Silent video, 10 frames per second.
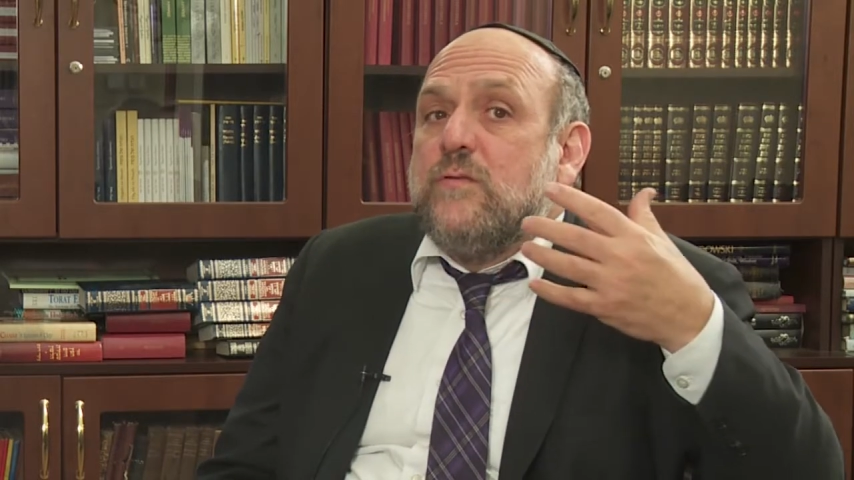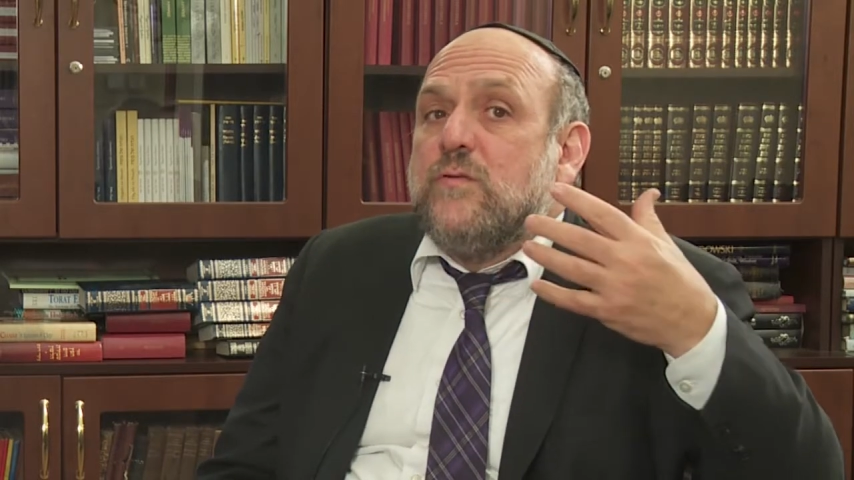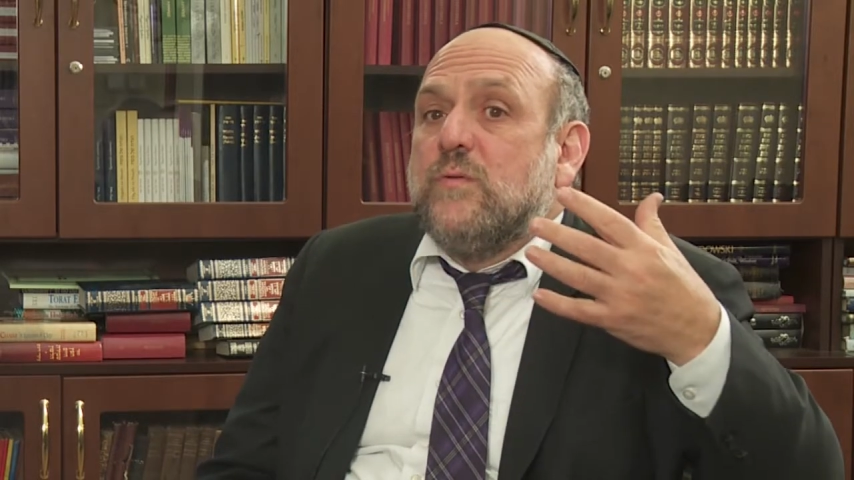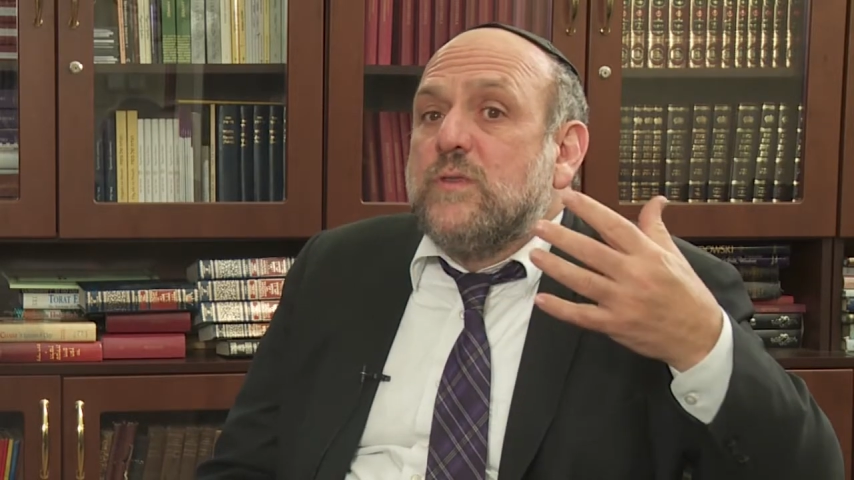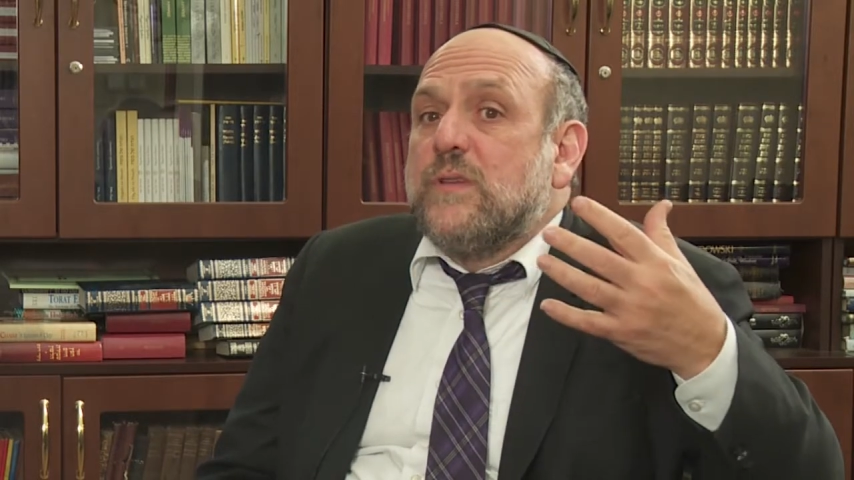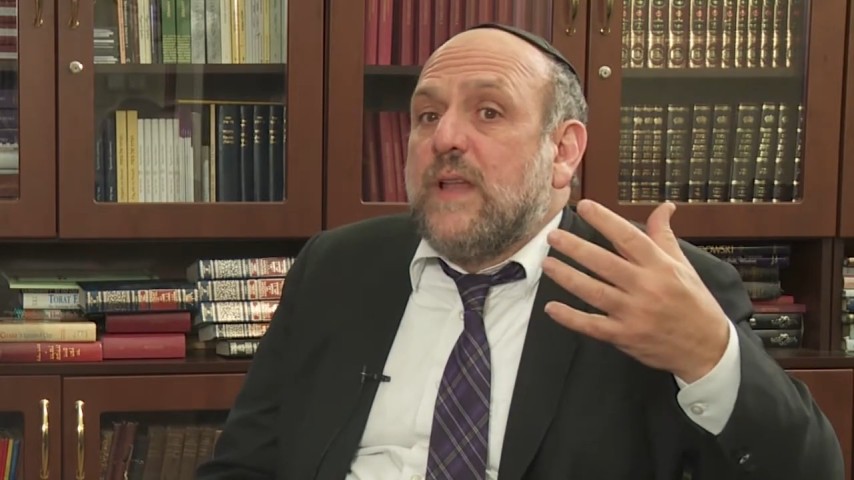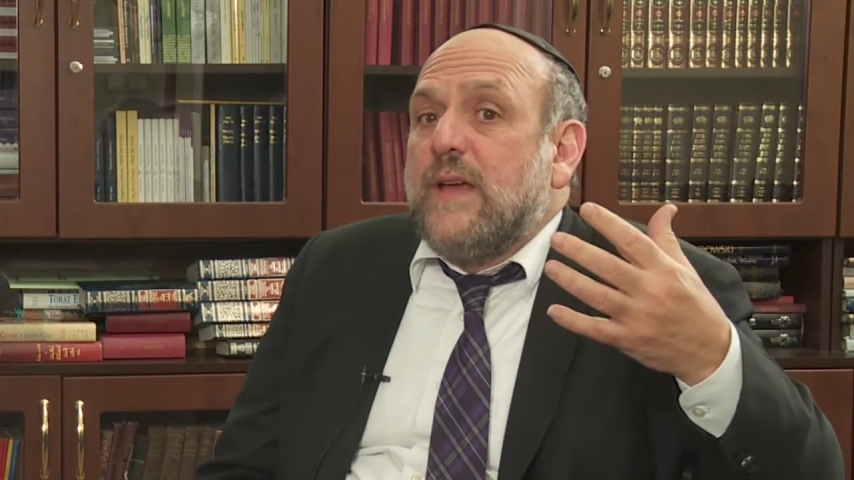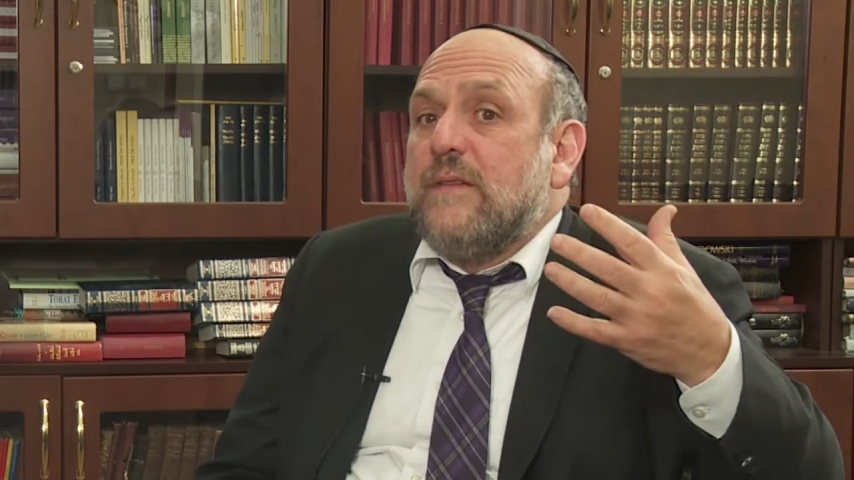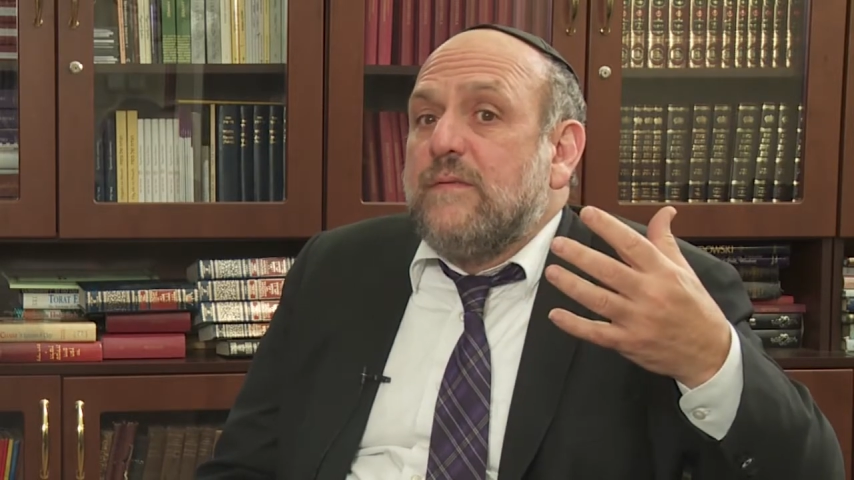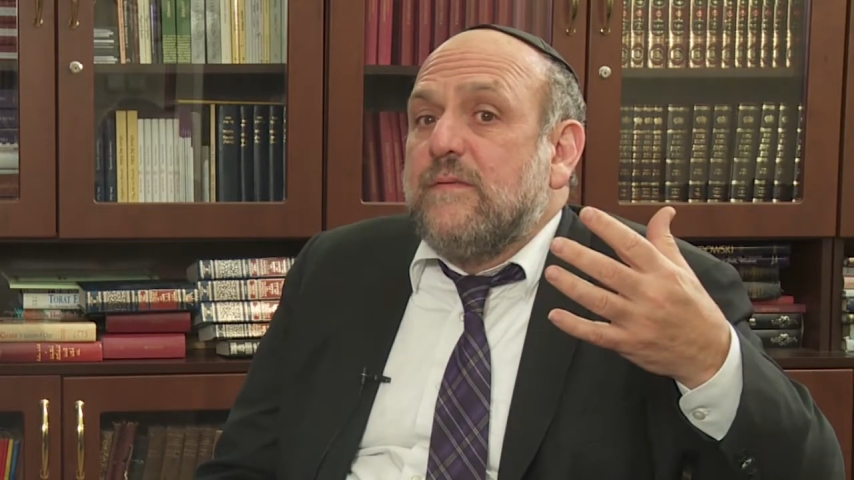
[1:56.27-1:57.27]
Jewish
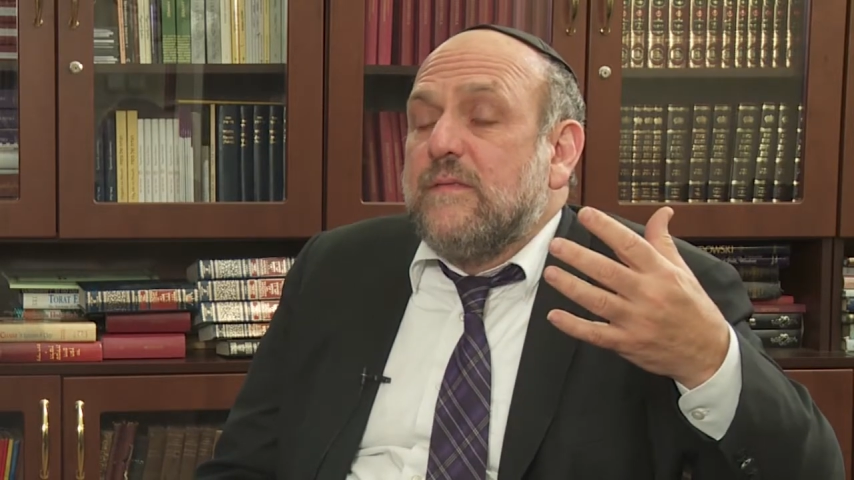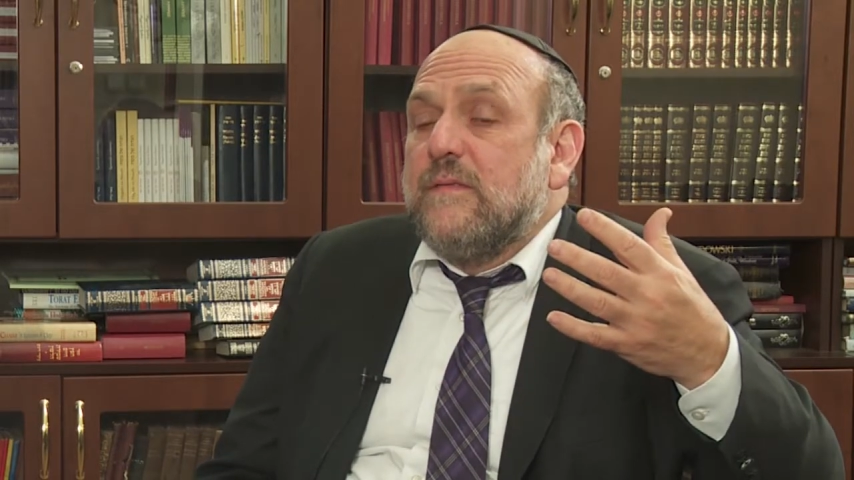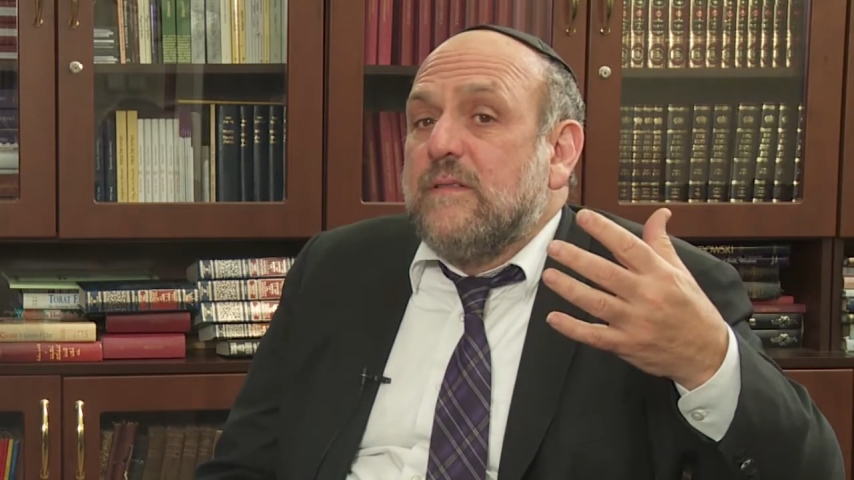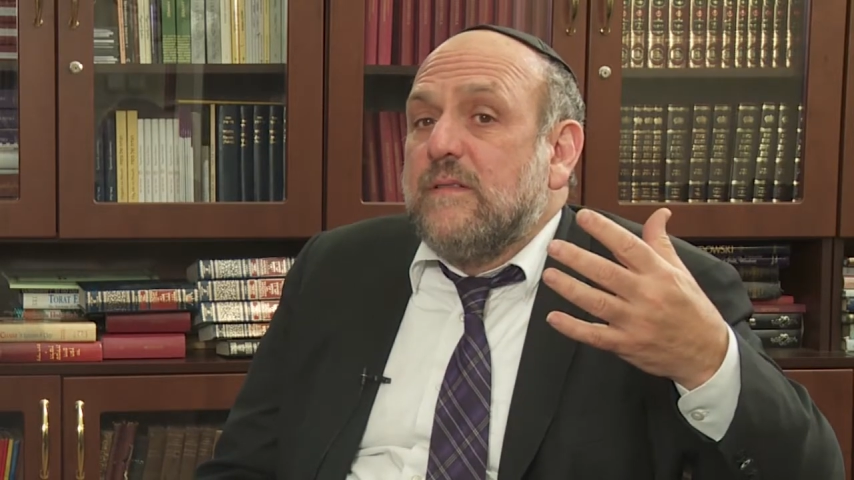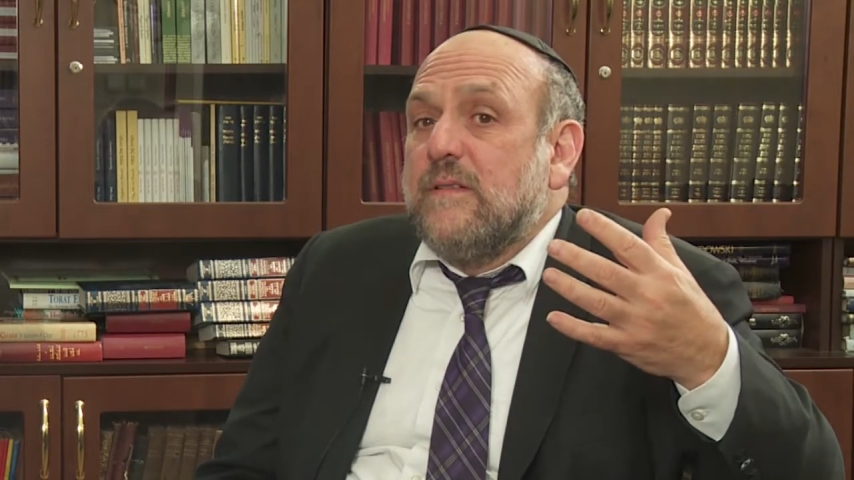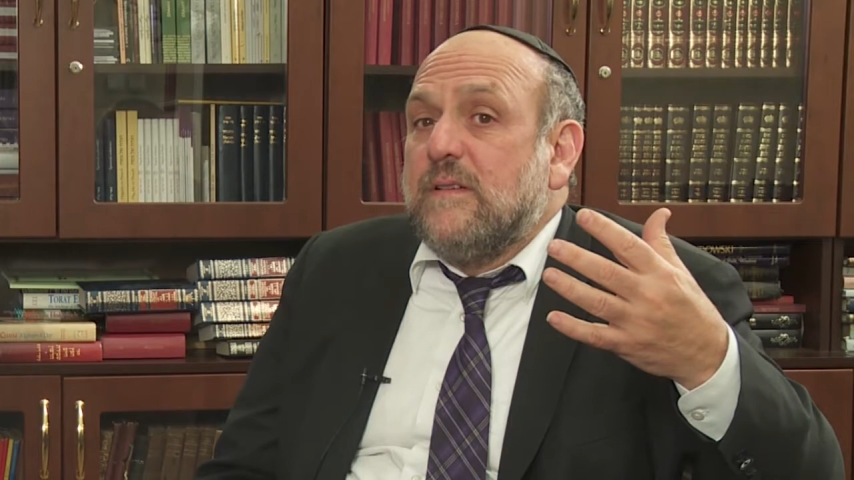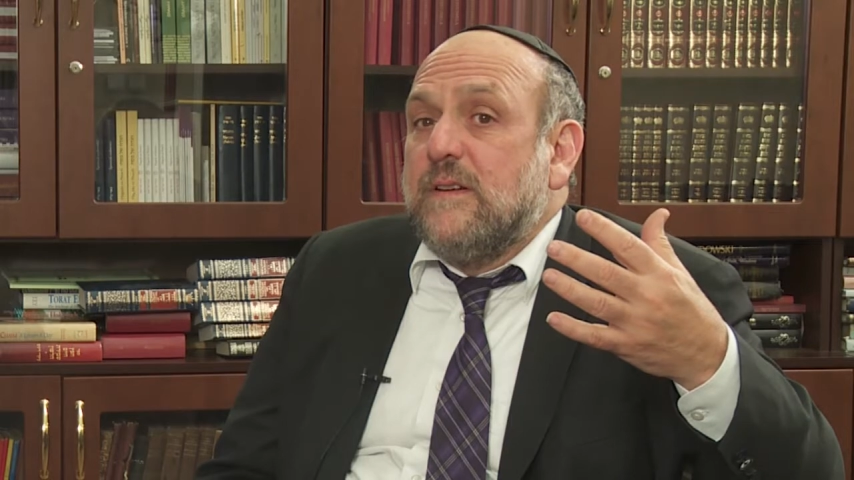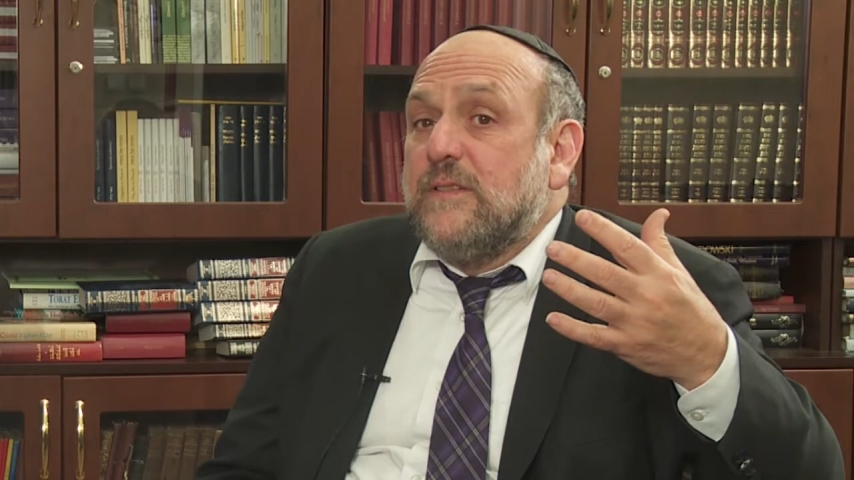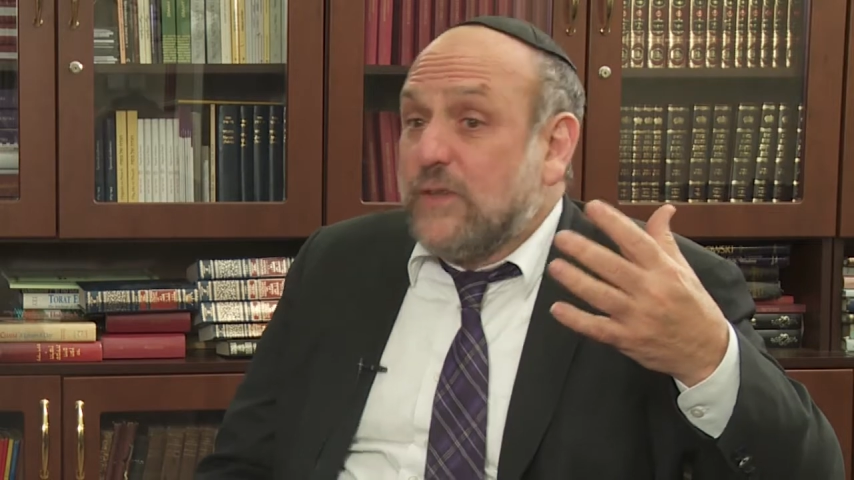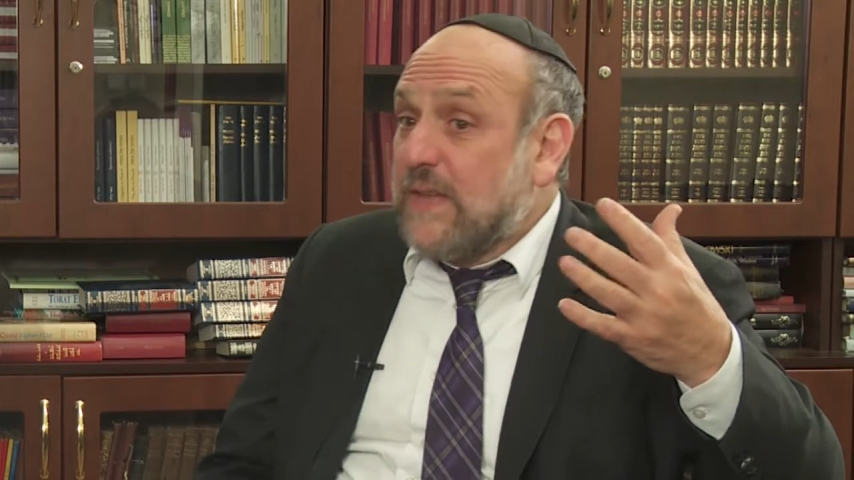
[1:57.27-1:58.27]
life
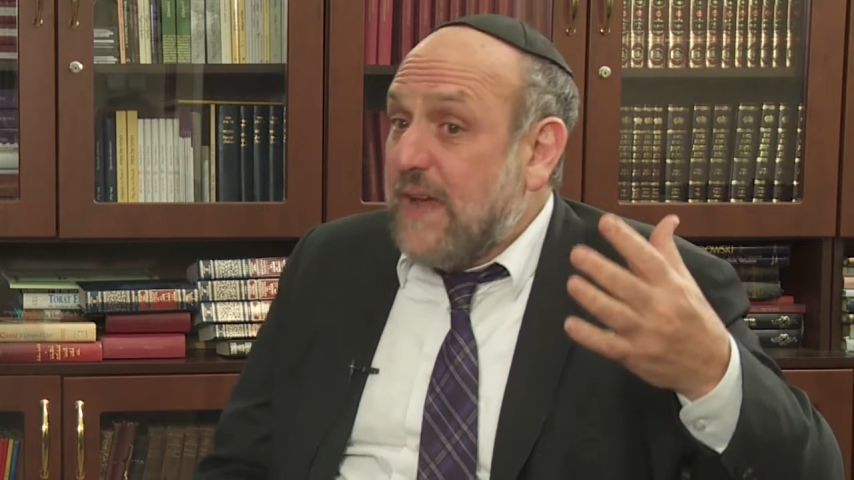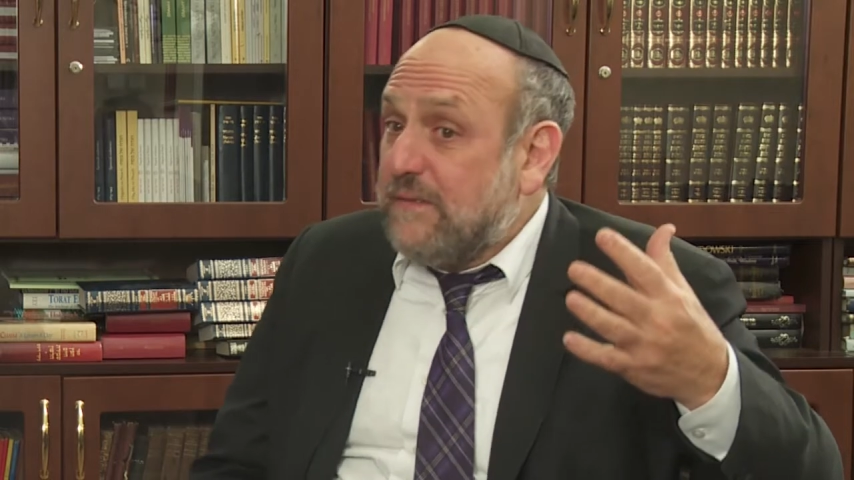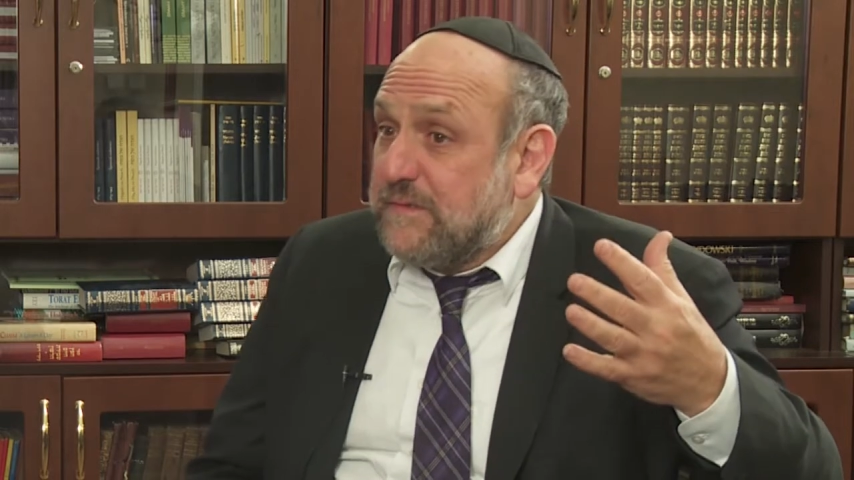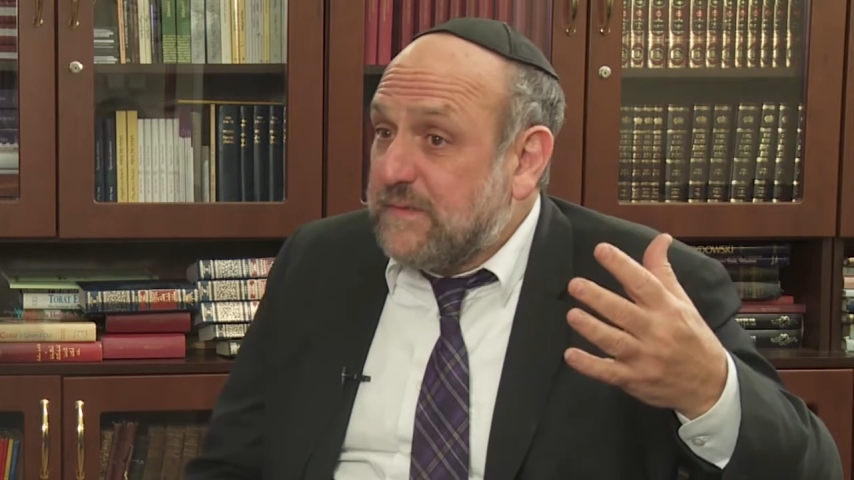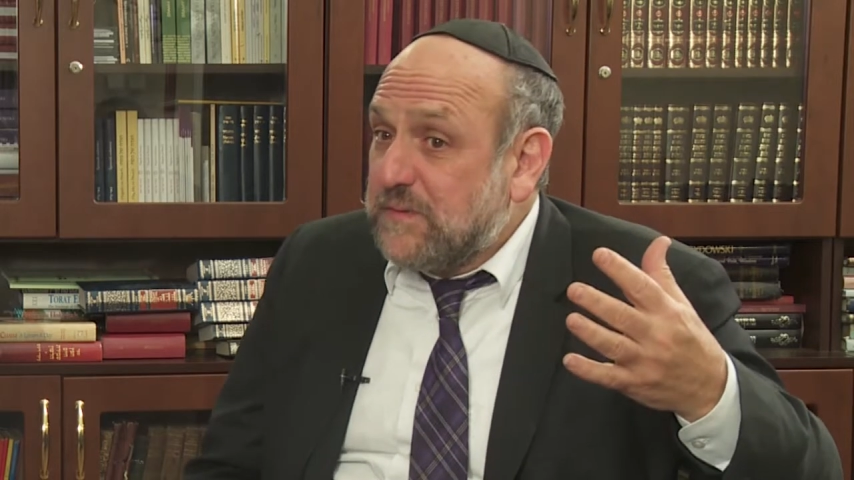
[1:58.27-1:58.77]
to life.